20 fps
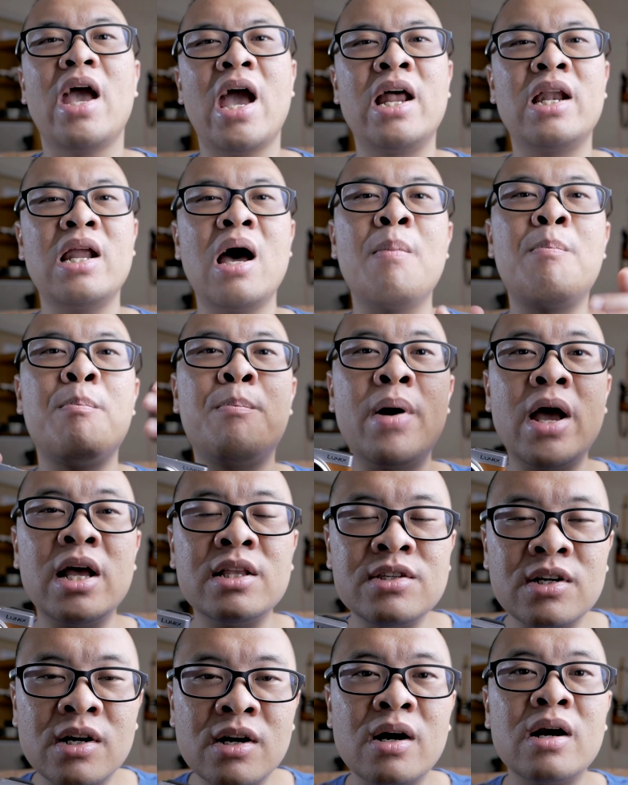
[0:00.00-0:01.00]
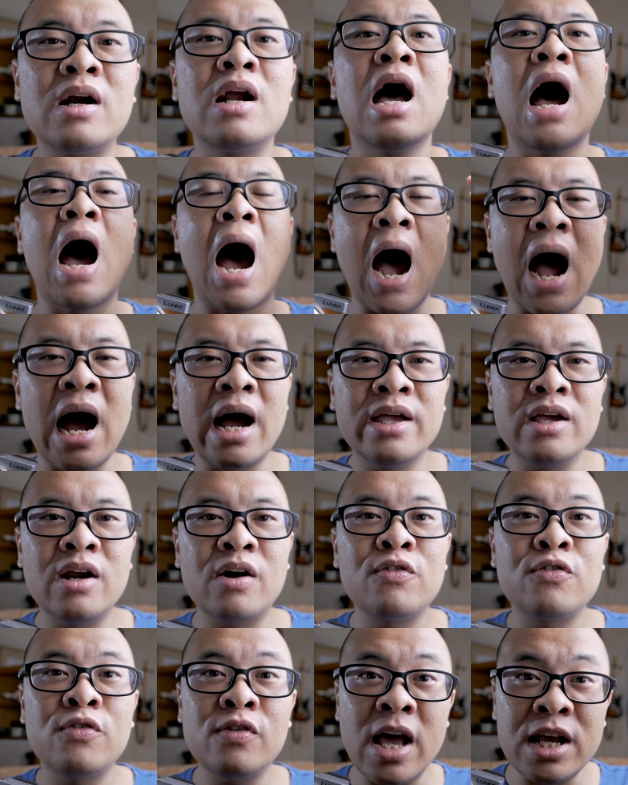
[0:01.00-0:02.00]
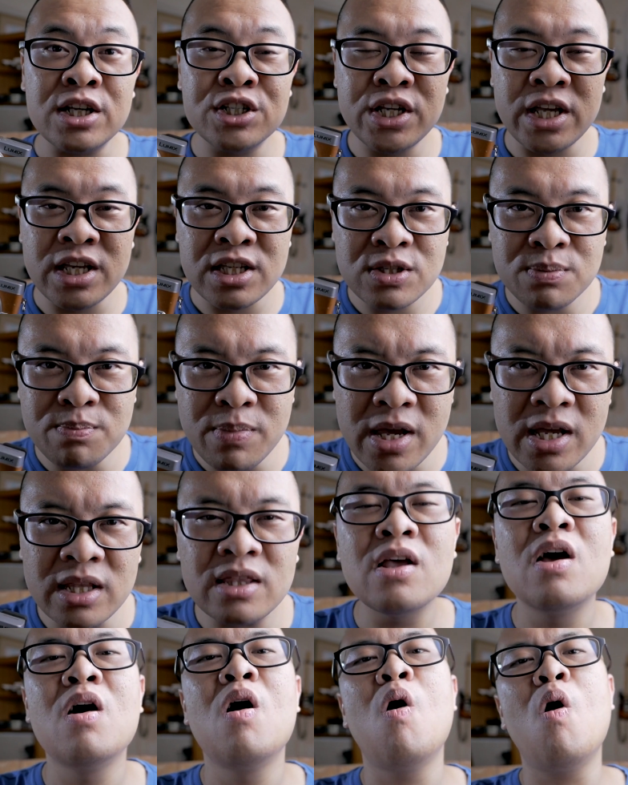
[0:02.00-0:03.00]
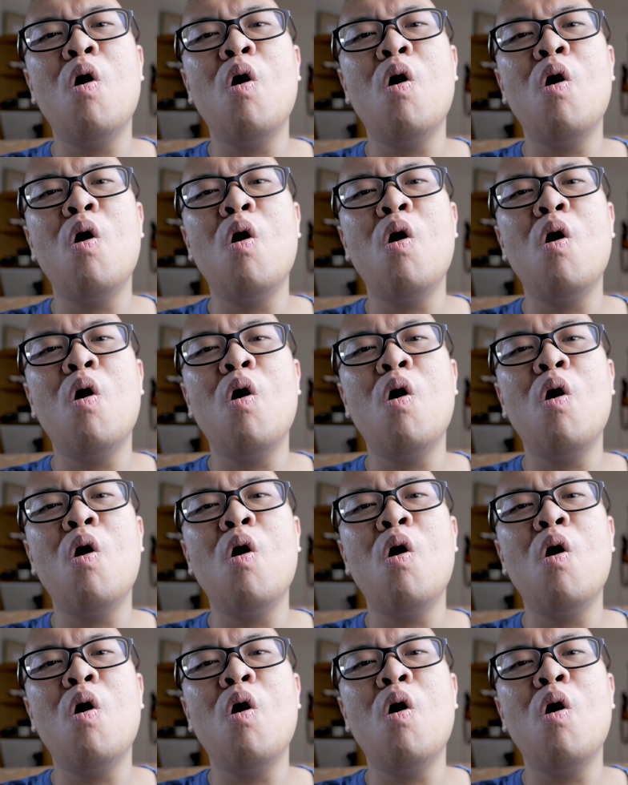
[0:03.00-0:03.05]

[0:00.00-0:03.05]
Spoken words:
and a better, higher flashing speed.